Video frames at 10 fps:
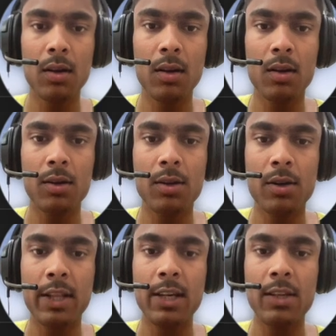So
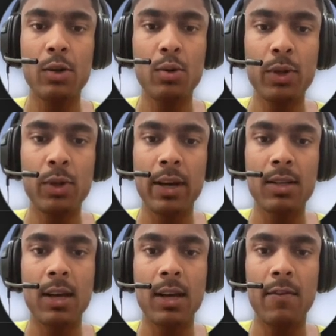these two things
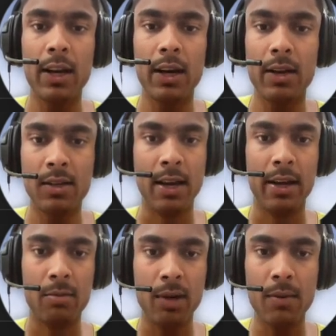are very desirable.